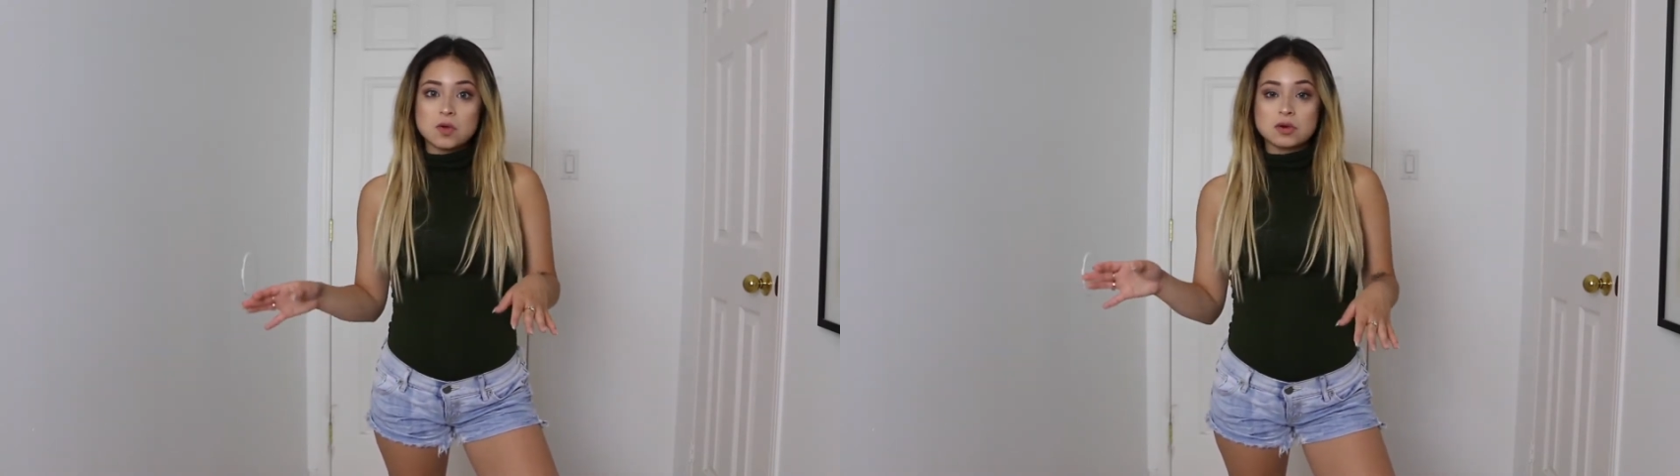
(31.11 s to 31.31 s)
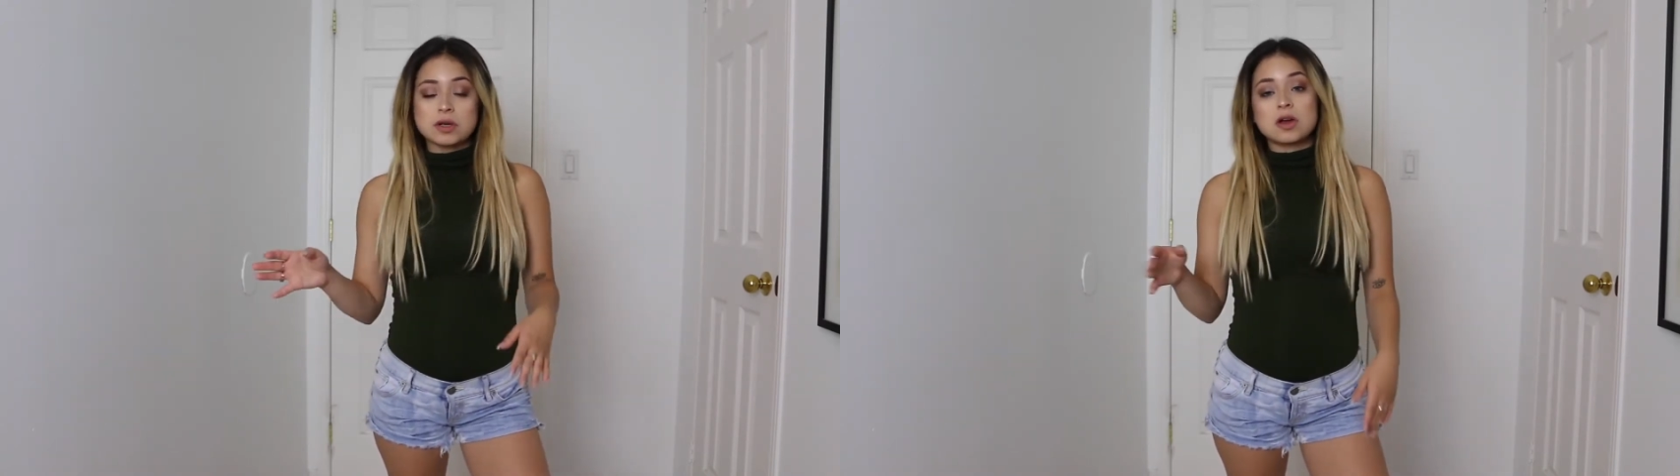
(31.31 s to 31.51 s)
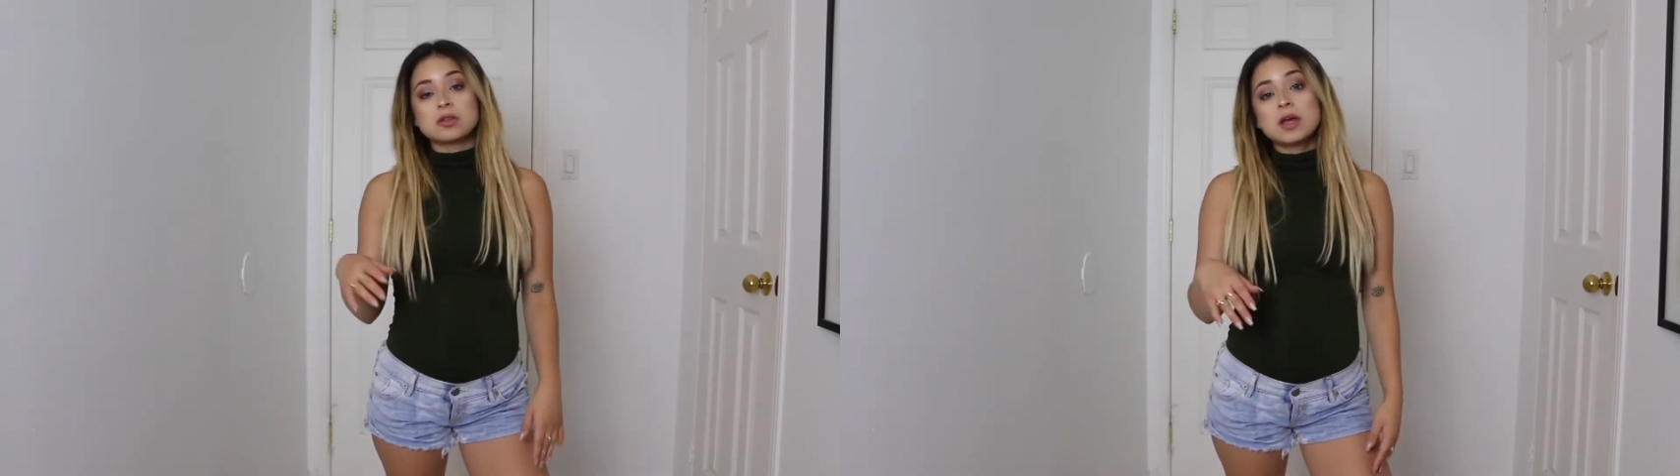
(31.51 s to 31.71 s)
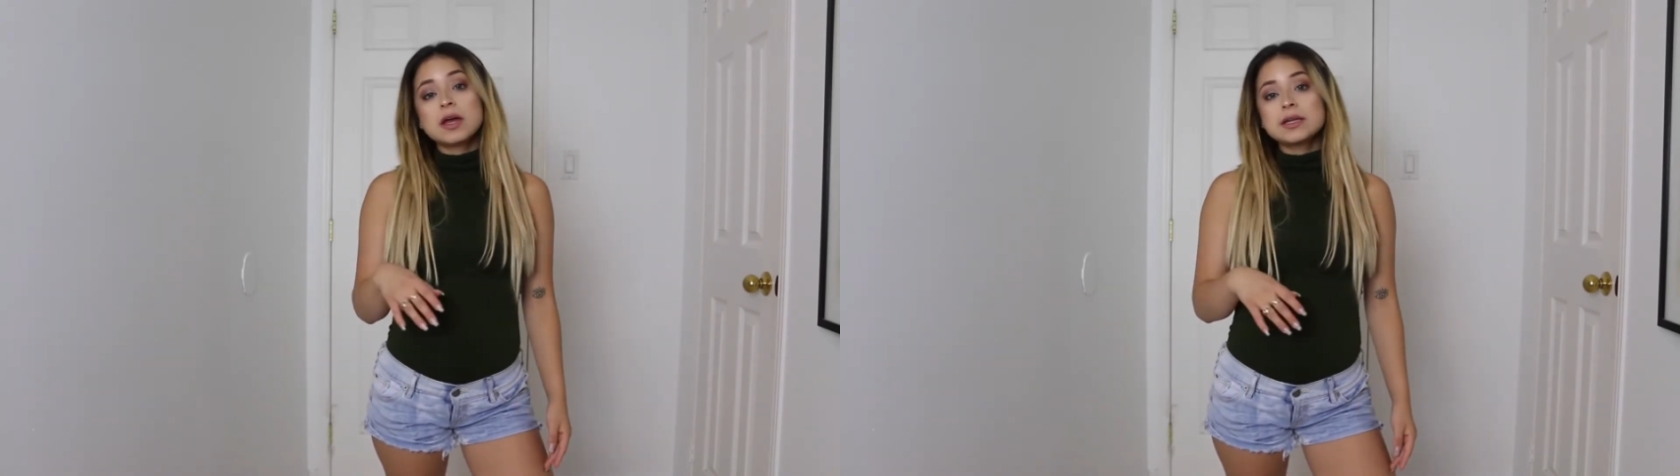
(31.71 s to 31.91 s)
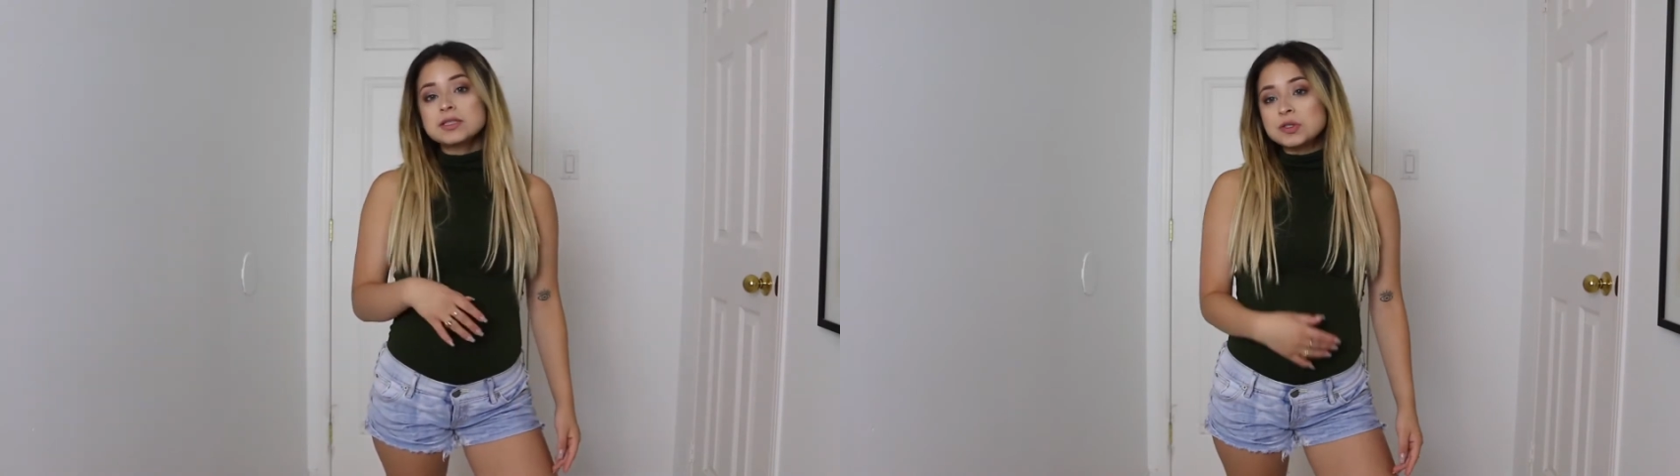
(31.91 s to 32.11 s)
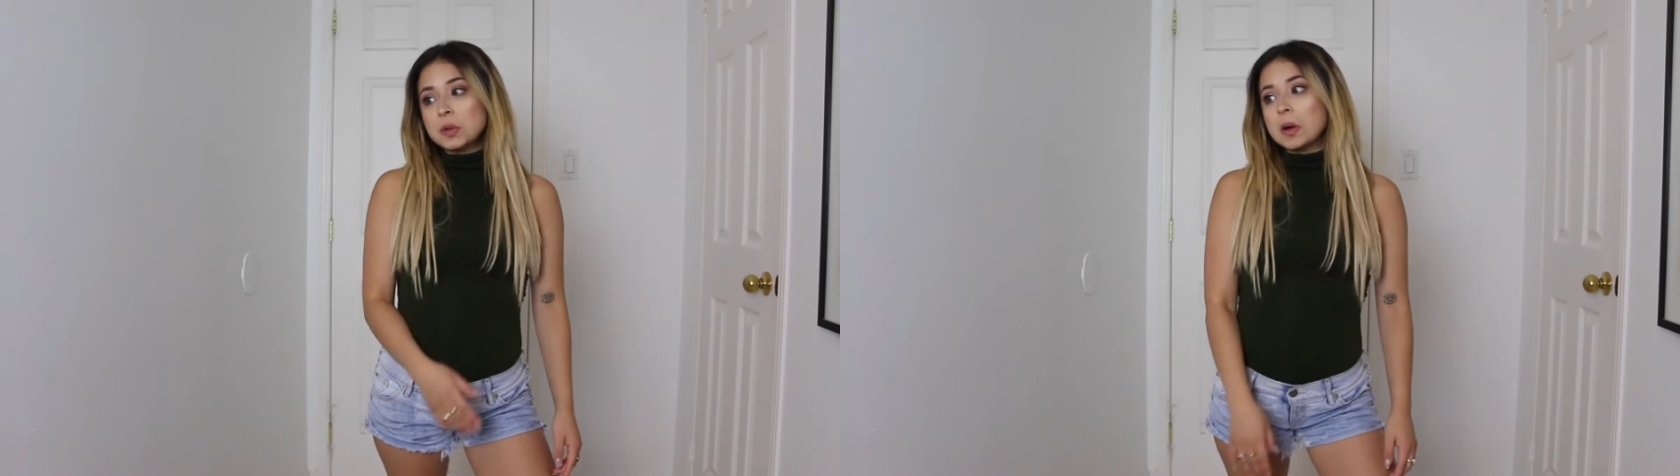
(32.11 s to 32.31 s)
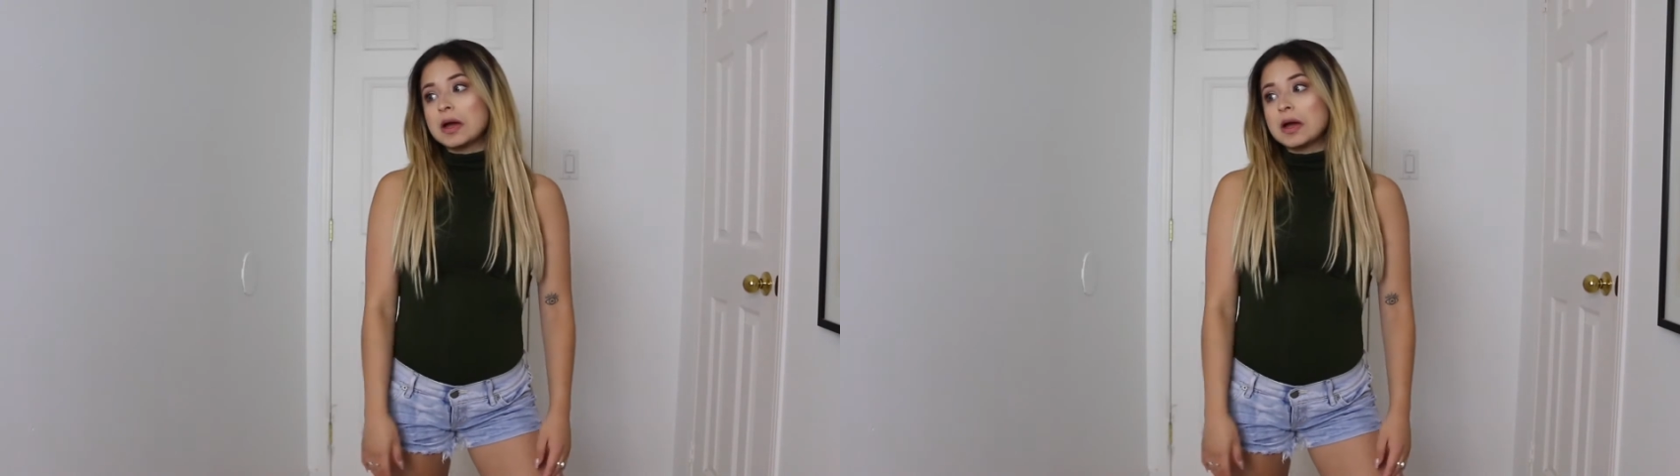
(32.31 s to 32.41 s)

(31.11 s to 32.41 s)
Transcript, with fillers: ordering online so